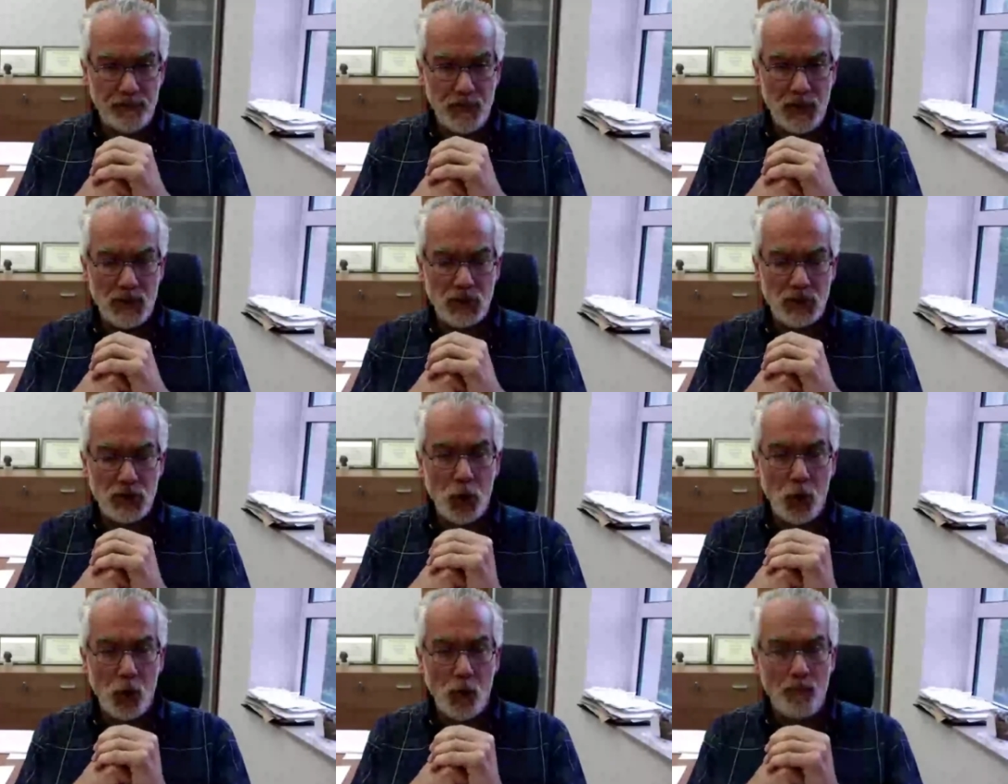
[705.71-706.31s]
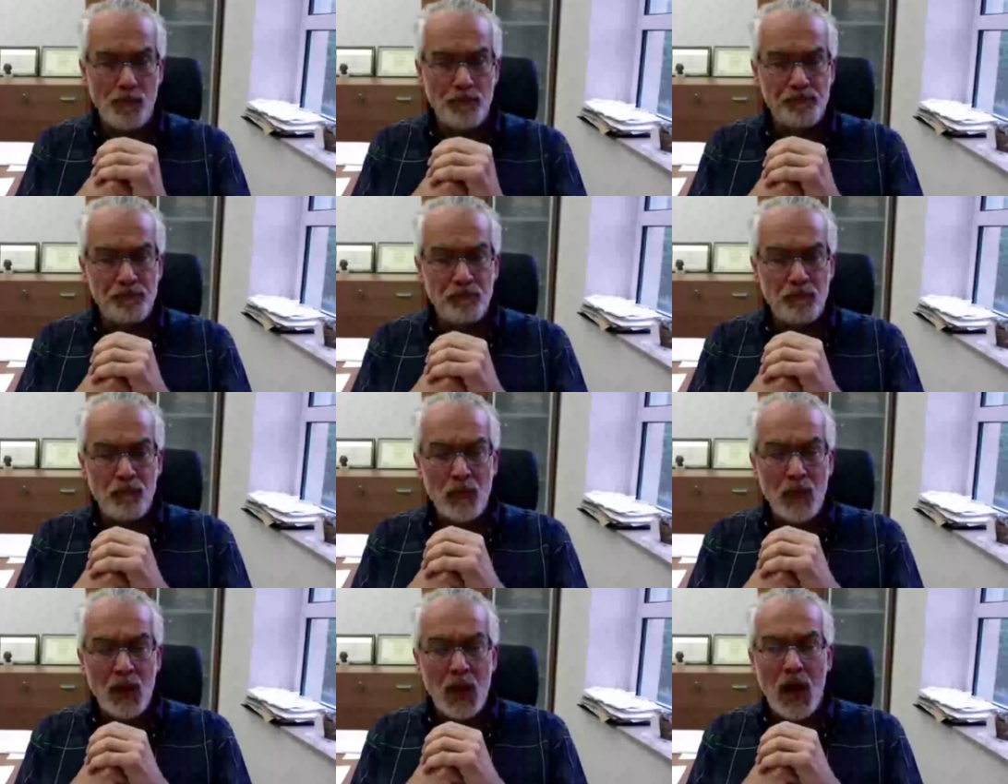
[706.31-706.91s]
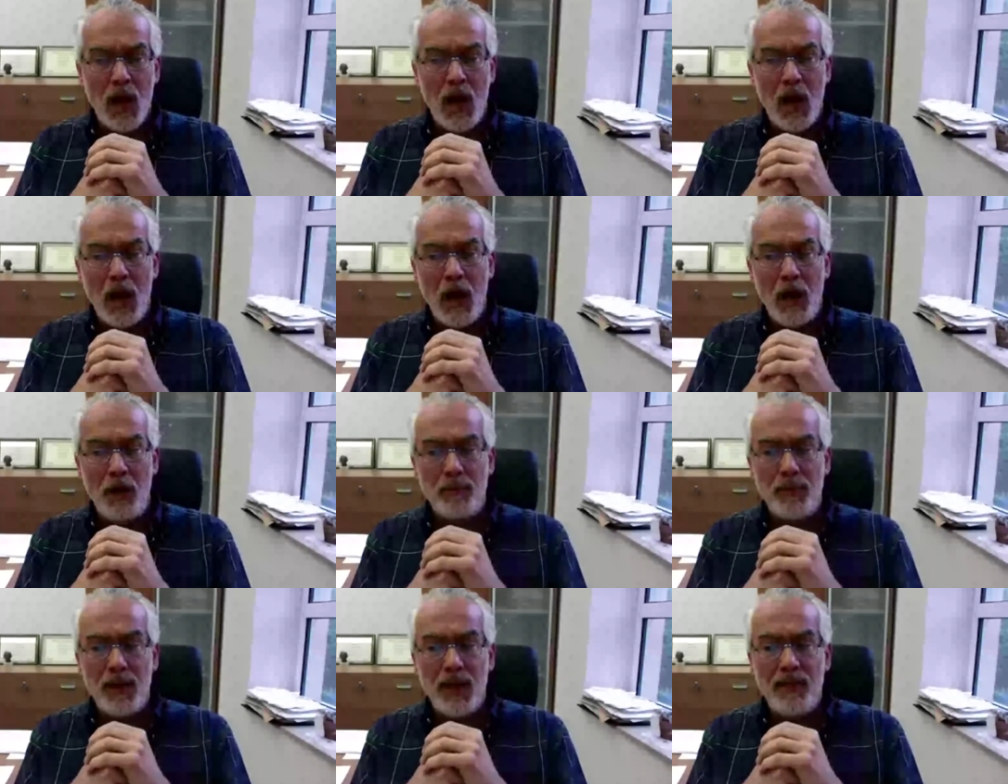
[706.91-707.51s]
So
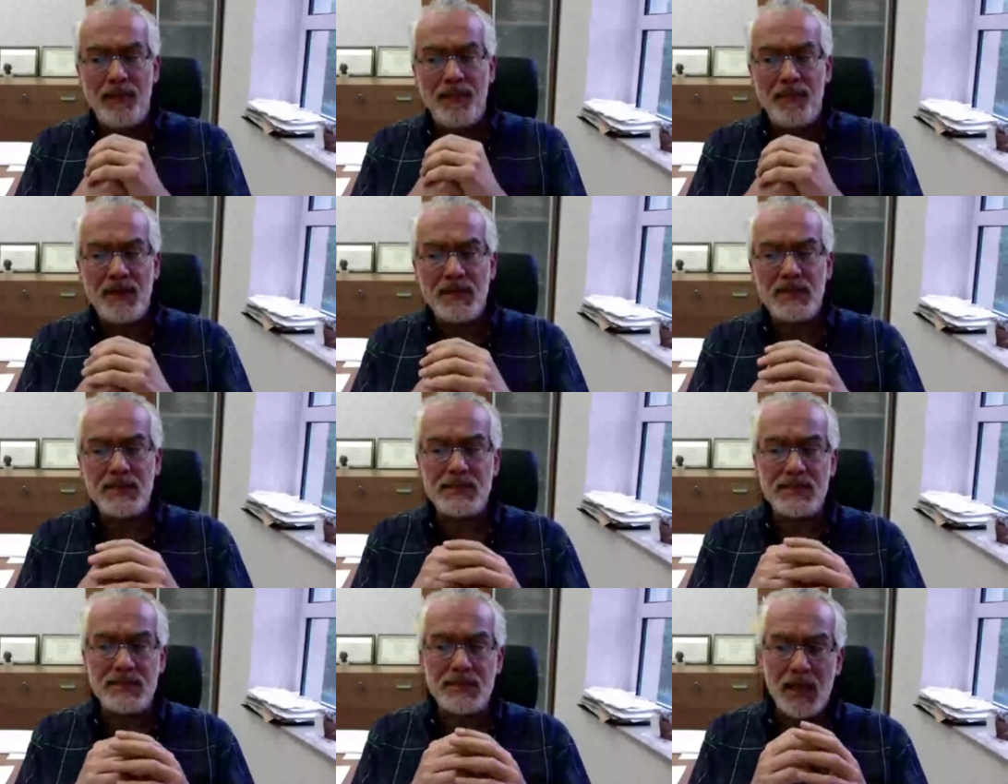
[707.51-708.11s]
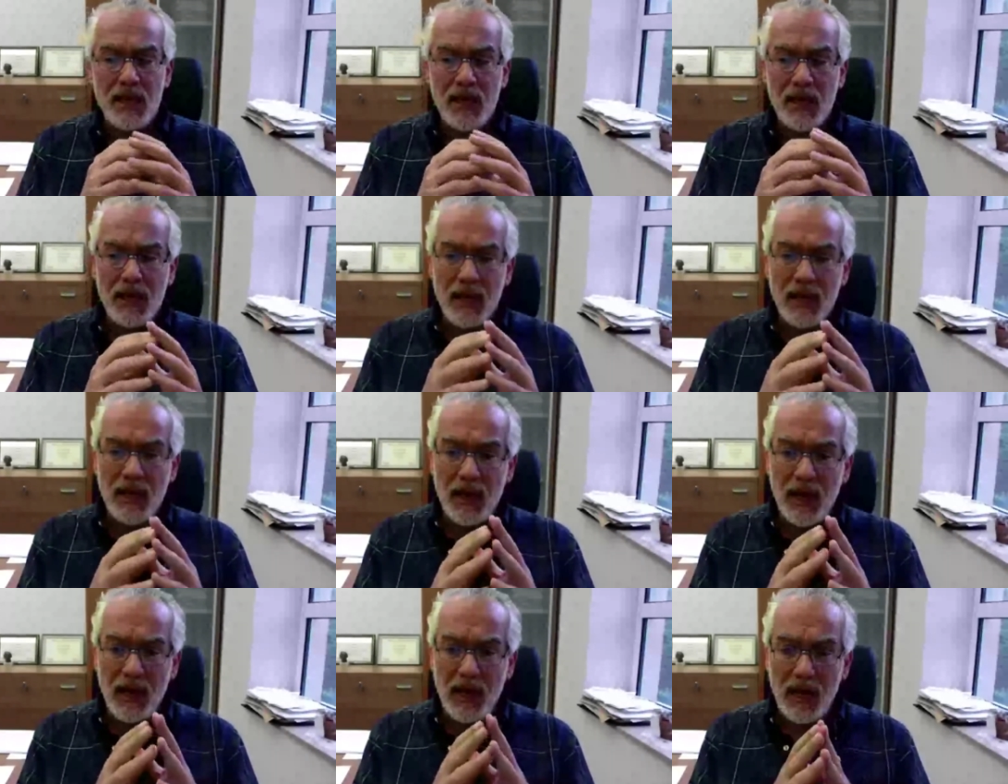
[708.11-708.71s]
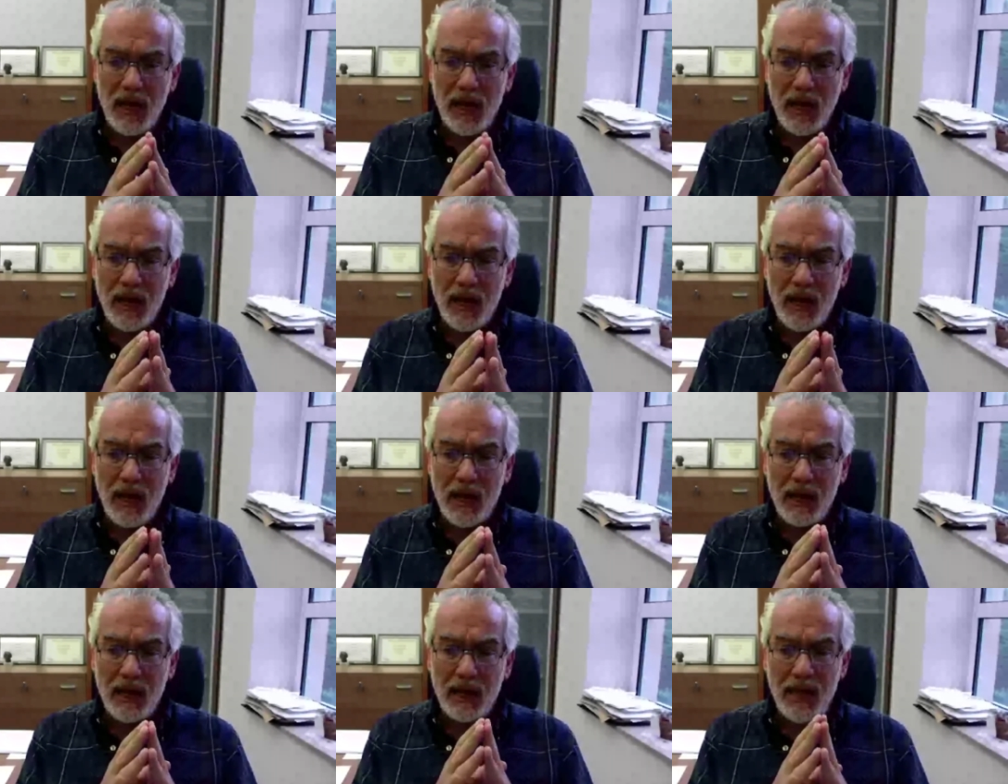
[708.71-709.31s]
in this
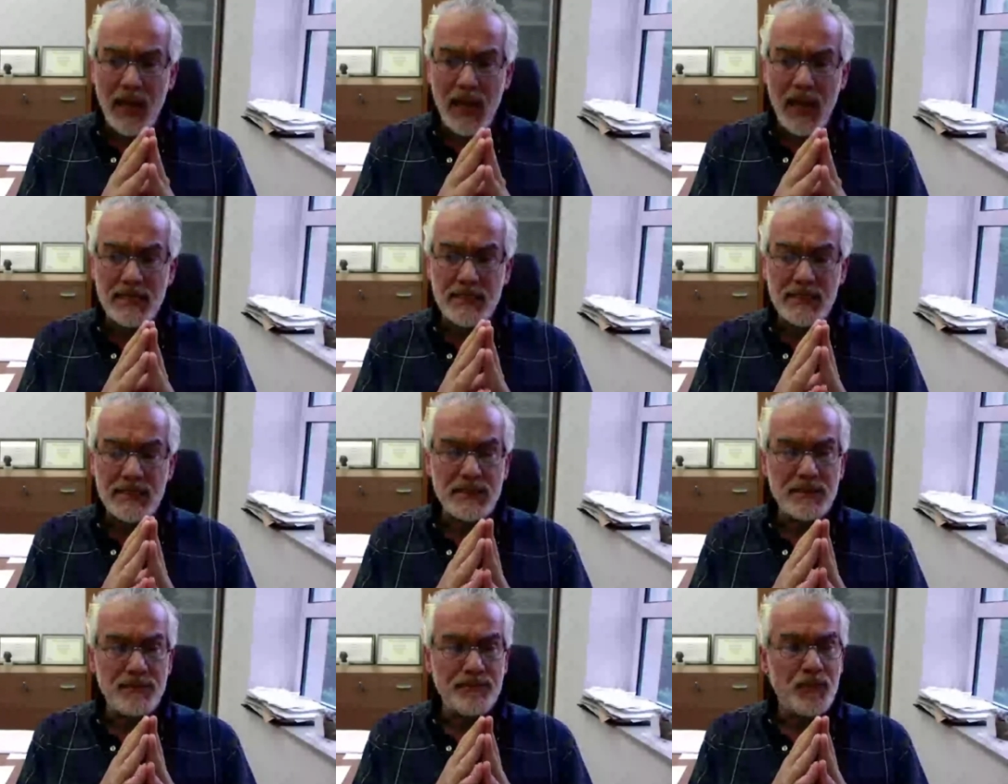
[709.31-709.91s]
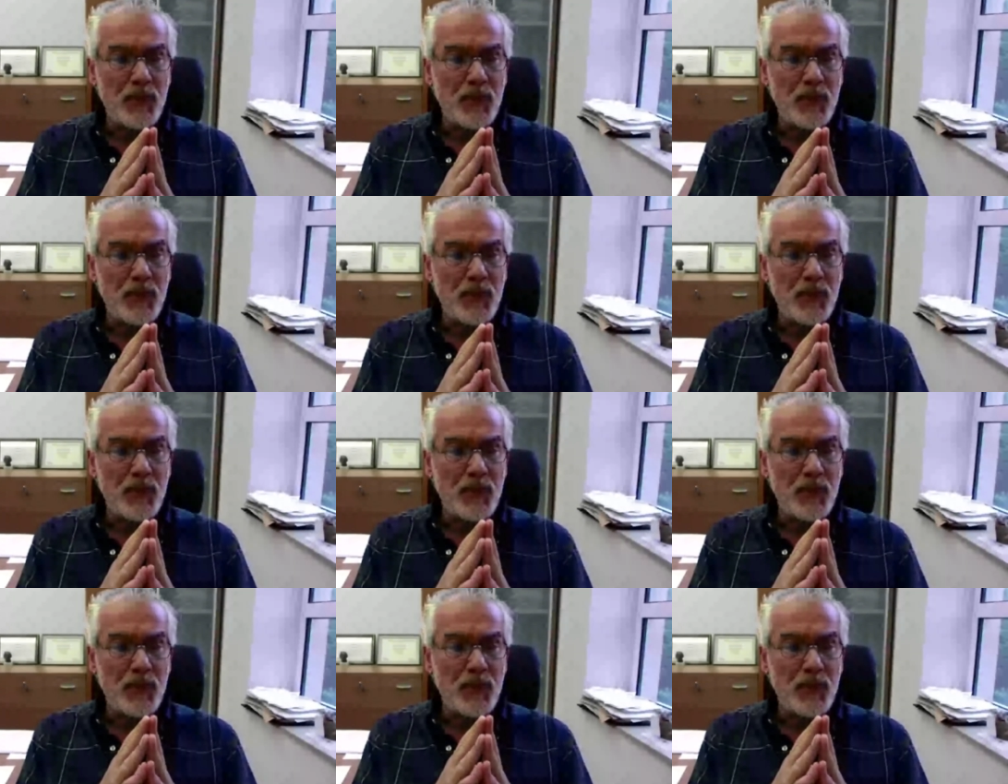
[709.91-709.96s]
case,